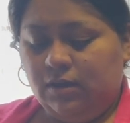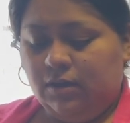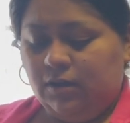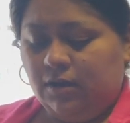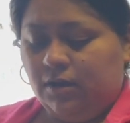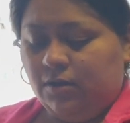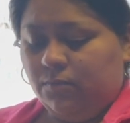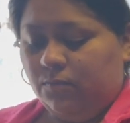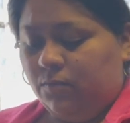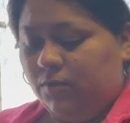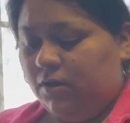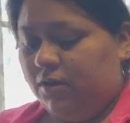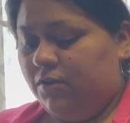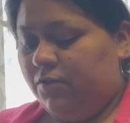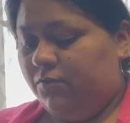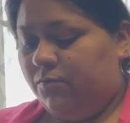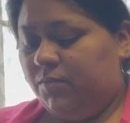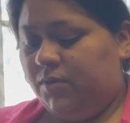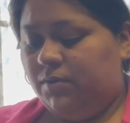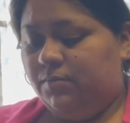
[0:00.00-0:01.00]
got a wand
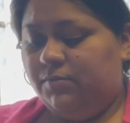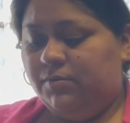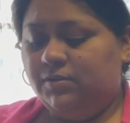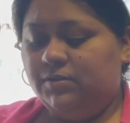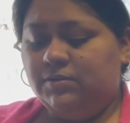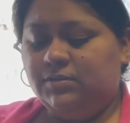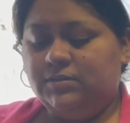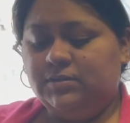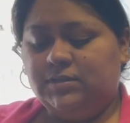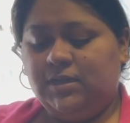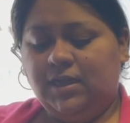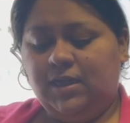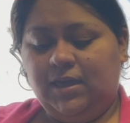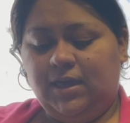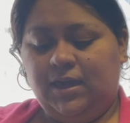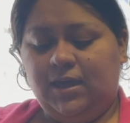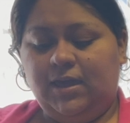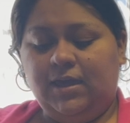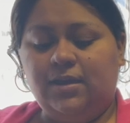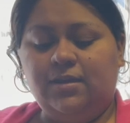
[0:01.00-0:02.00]
of bubbles.
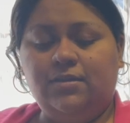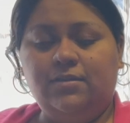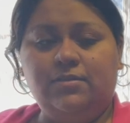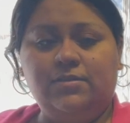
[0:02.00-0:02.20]
And